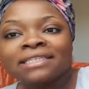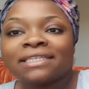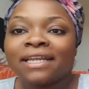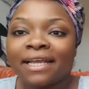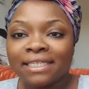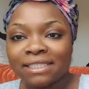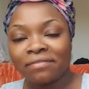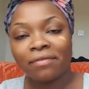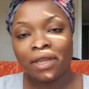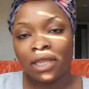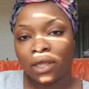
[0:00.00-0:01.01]
Today's
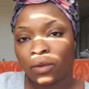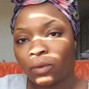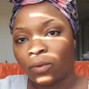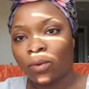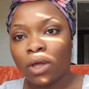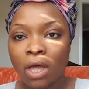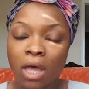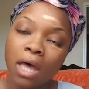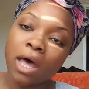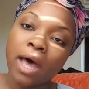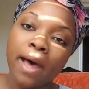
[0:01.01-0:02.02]
video
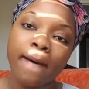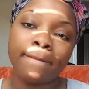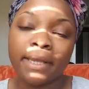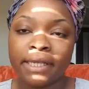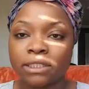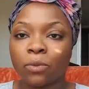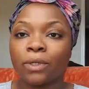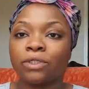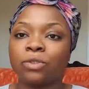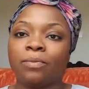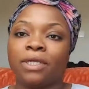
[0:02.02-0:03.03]
is
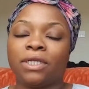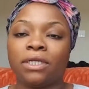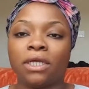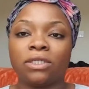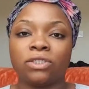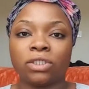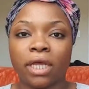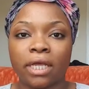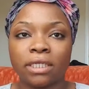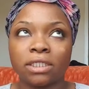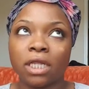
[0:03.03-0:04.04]
going to be
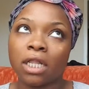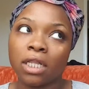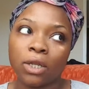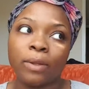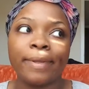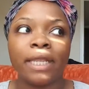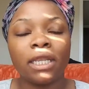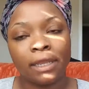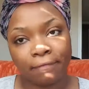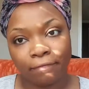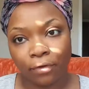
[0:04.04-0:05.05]
just a little bit
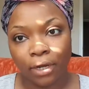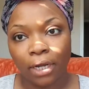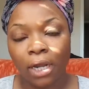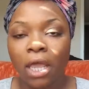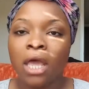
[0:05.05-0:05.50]
different.